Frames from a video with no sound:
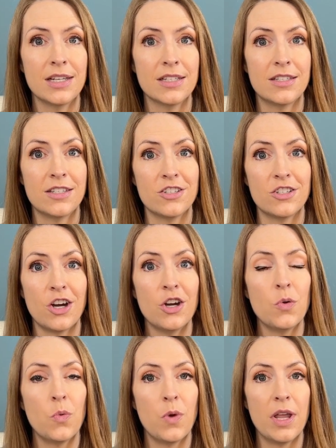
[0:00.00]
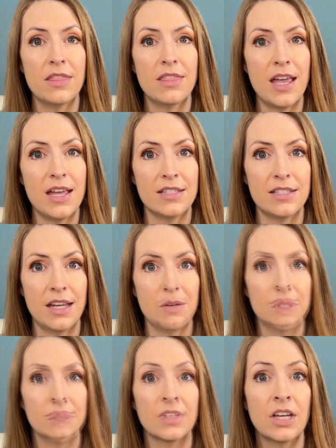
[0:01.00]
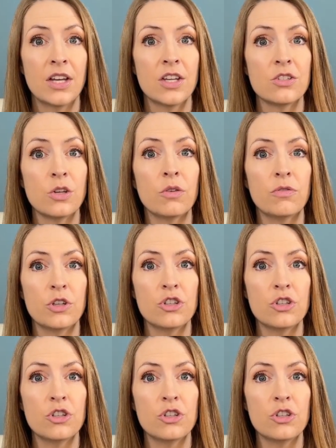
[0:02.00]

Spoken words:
is to start with the S sound. So if your